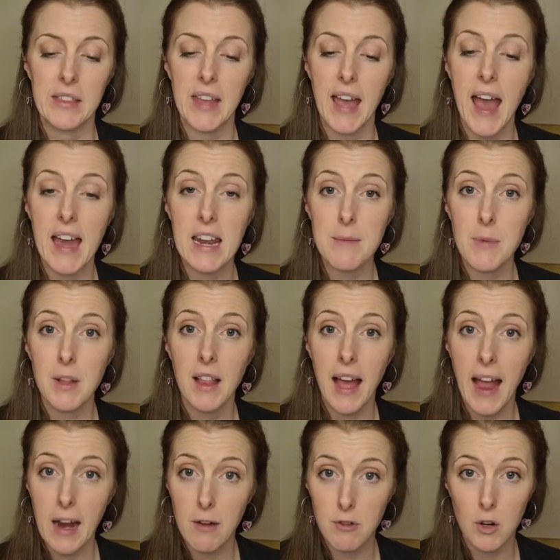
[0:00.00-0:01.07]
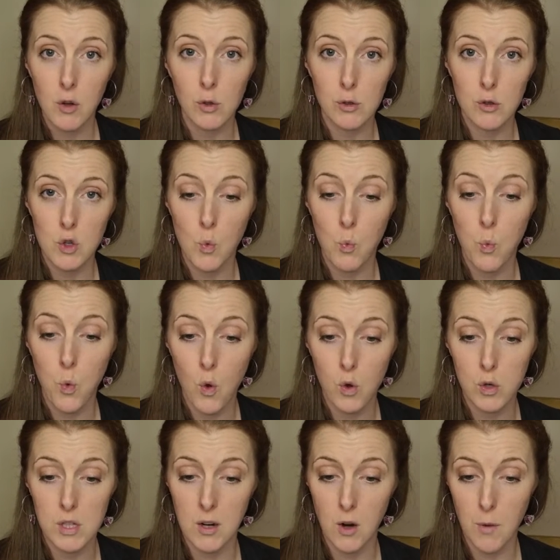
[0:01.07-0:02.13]
The animal agriculture
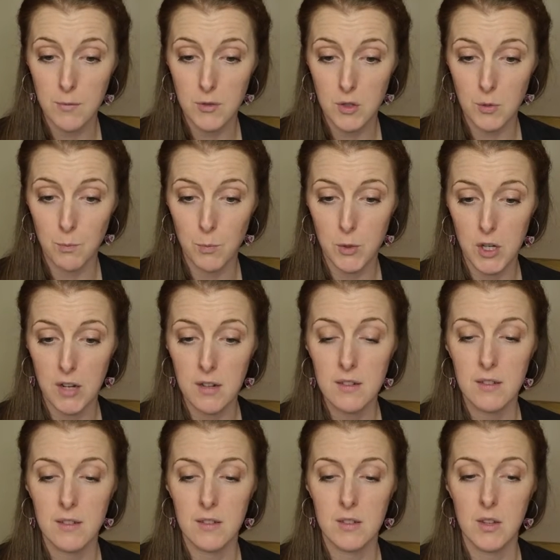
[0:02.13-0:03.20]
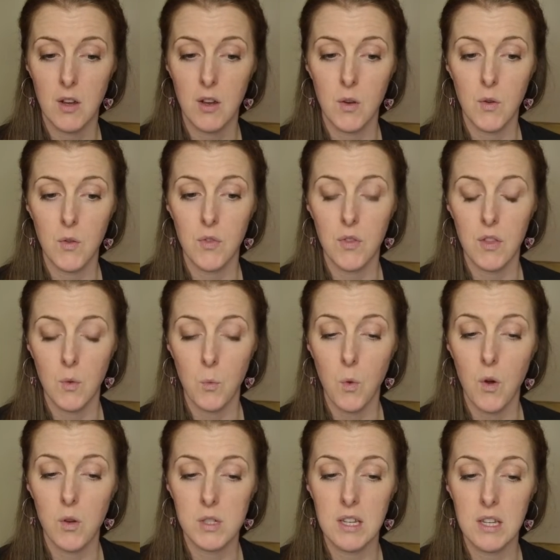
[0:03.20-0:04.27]
water consumption, so the
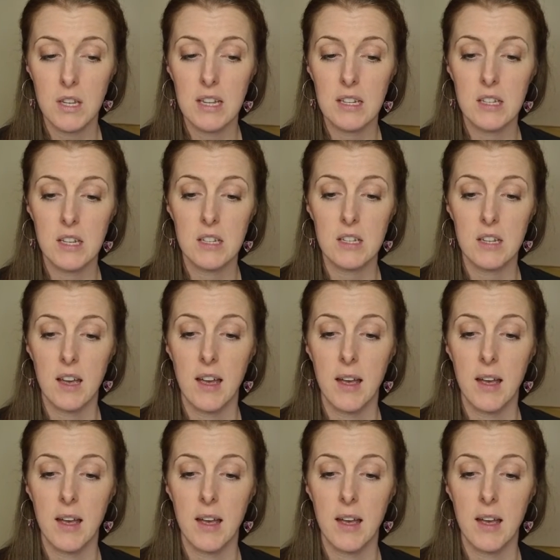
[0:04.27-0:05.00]
water needed